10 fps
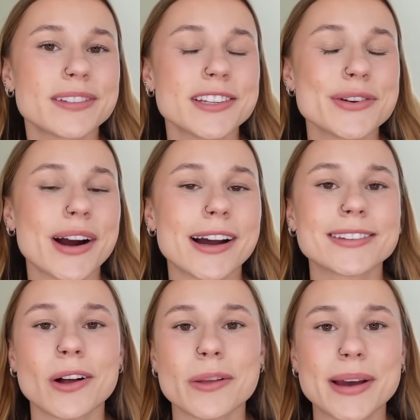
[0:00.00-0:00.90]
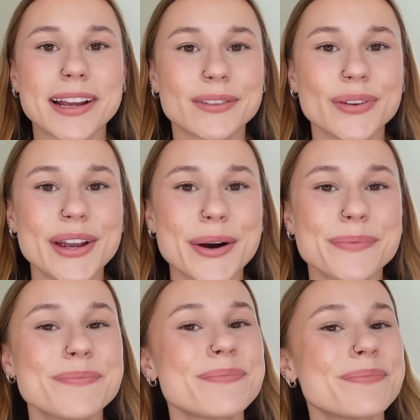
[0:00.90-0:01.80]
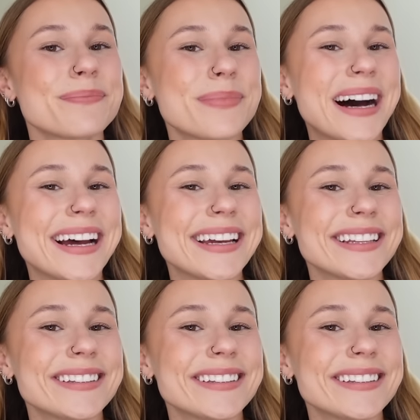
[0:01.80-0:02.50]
hope to see you guys all in my next video. Bye!